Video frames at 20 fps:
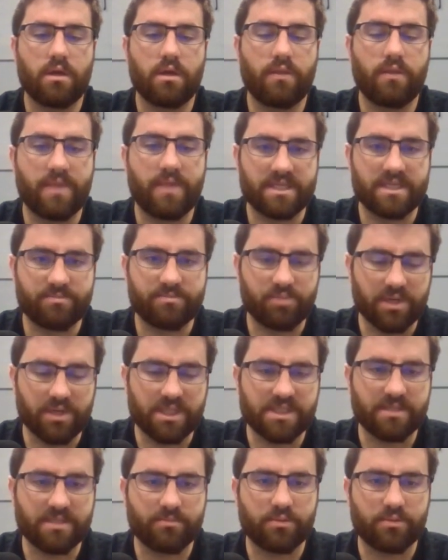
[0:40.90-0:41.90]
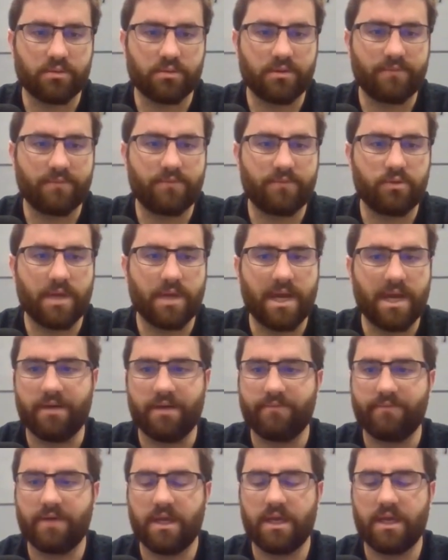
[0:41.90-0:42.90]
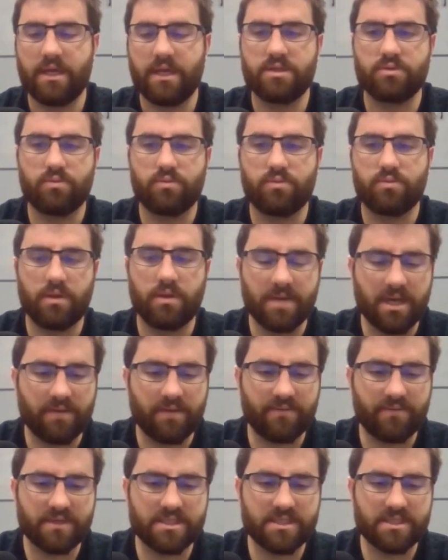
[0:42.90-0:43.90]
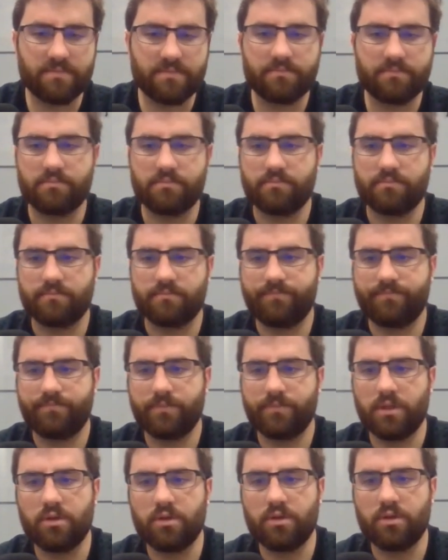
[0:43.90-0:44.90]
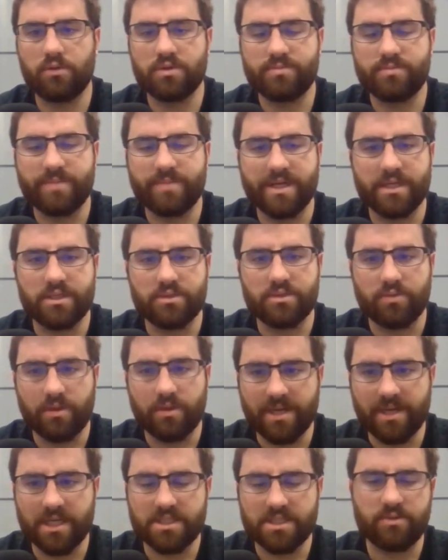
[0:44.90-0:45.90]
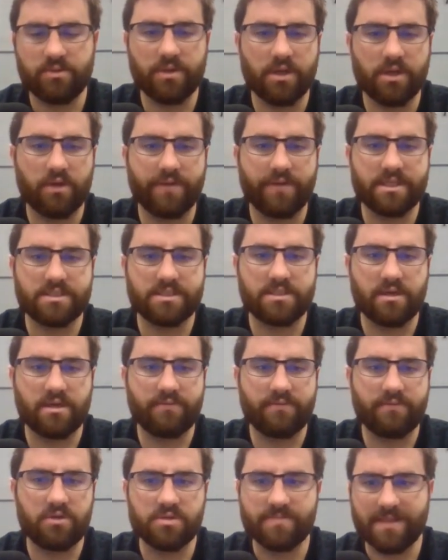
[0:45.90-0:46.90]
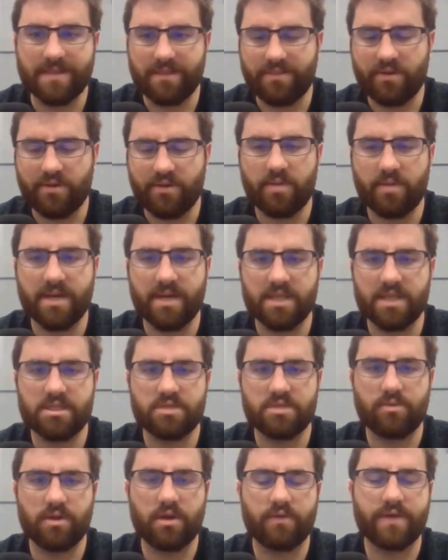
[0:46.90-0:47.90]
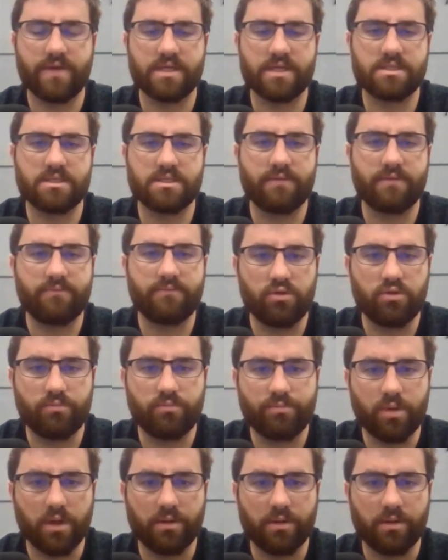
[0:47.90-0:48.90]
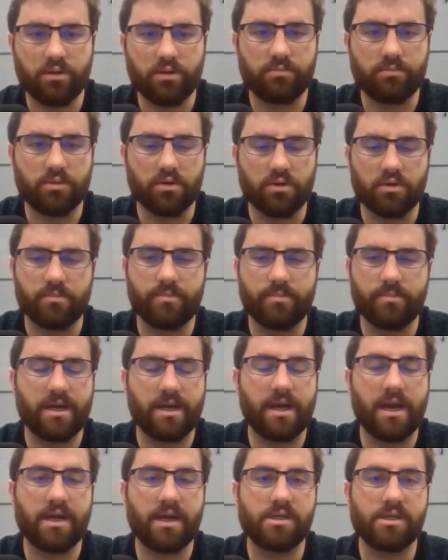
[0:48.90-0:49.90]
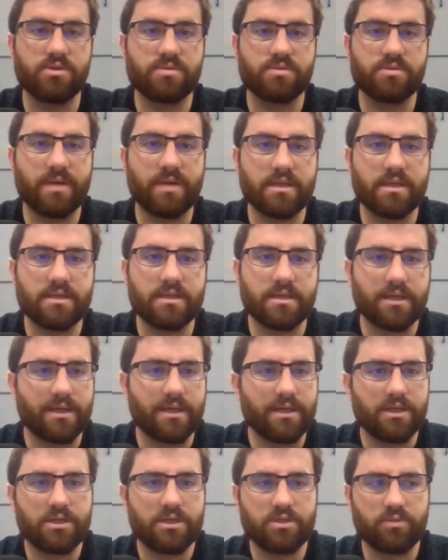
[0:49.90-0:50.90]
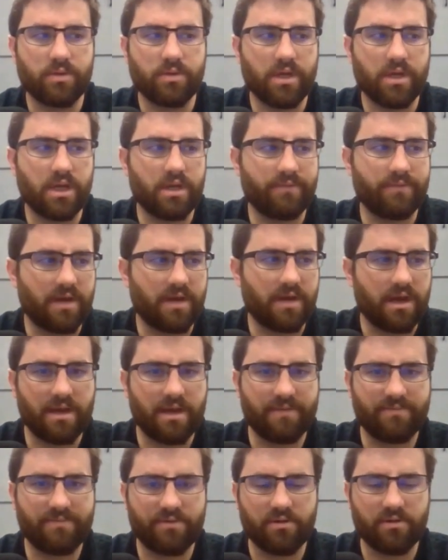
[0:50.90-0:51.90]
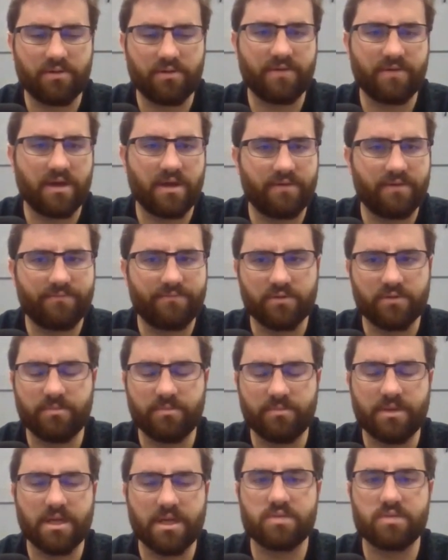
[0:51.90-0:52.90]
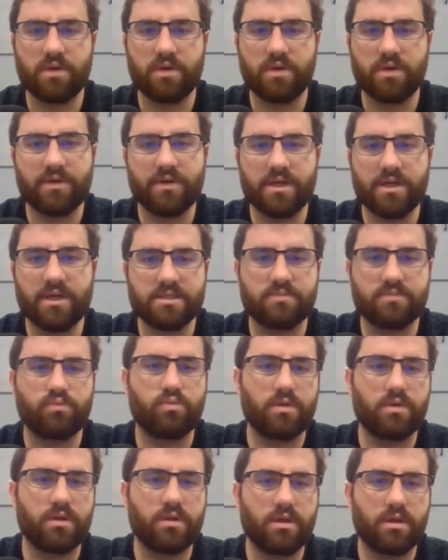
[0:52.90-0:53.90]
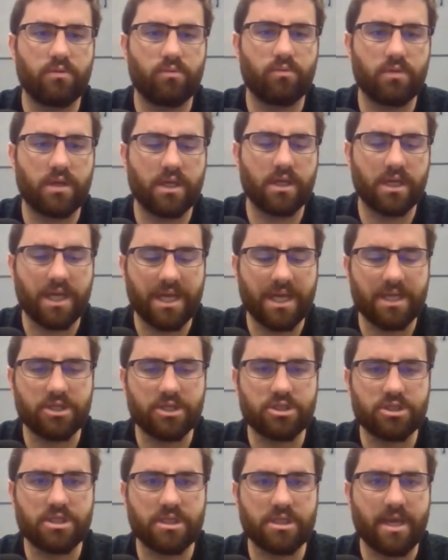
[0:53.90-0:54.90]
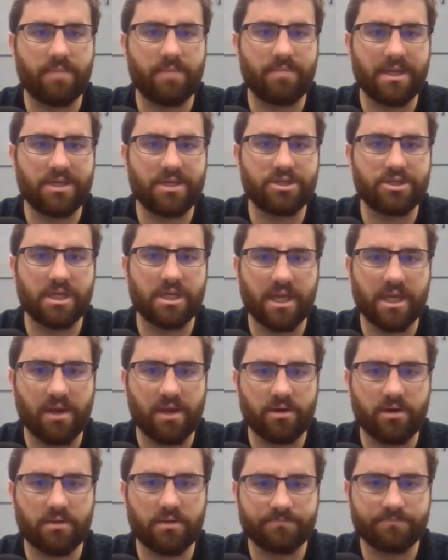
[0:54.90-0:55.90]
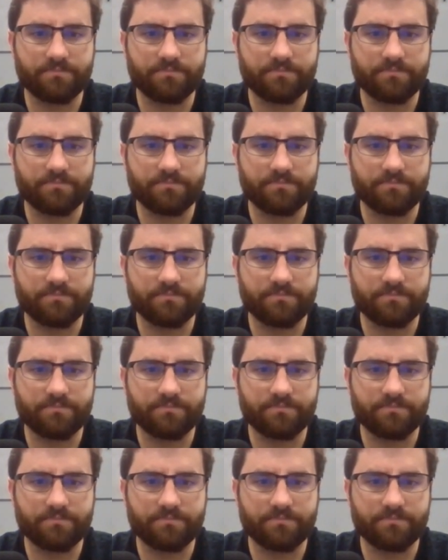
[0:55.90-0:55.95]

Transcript: That's pretty simple. If you have a 20-minute visit, you spend 20 minutes doing all that stuff. You spend 30 minutes doing all that stuff. You put a little blurb about how you spent 25, 35, 40 minutes, whatever it is, engaged in that patient encounter.